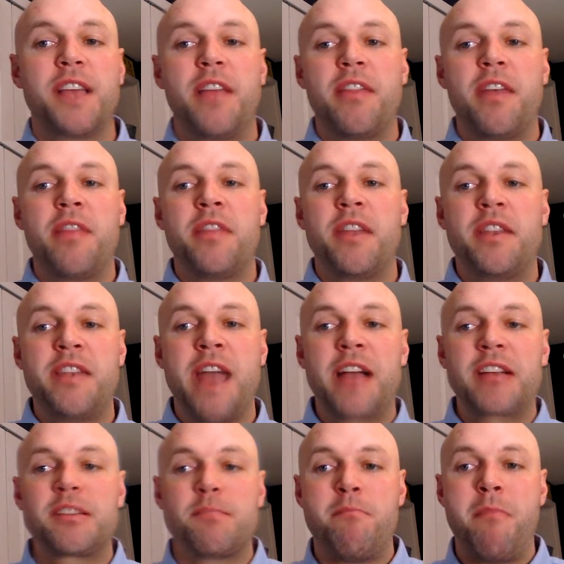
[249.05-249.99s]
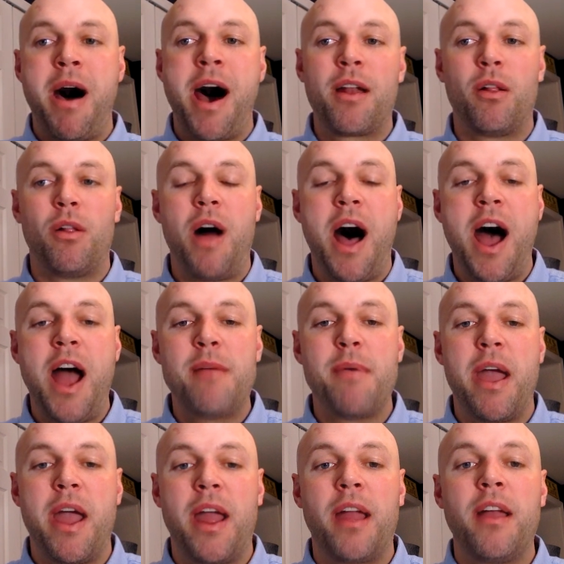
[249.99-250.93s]
and then the next model high
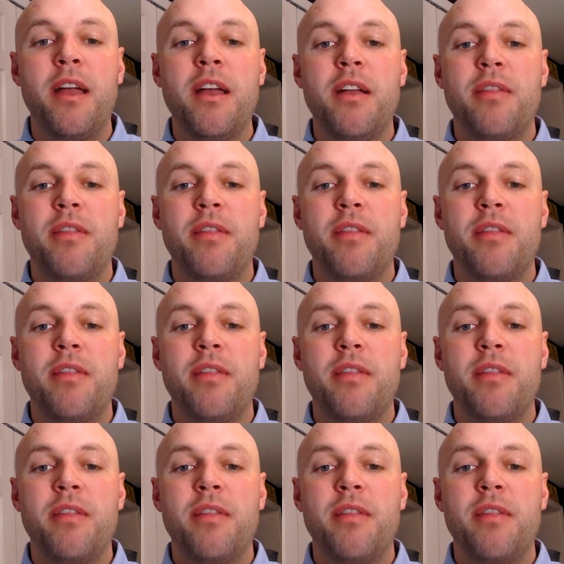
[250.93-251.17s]
bay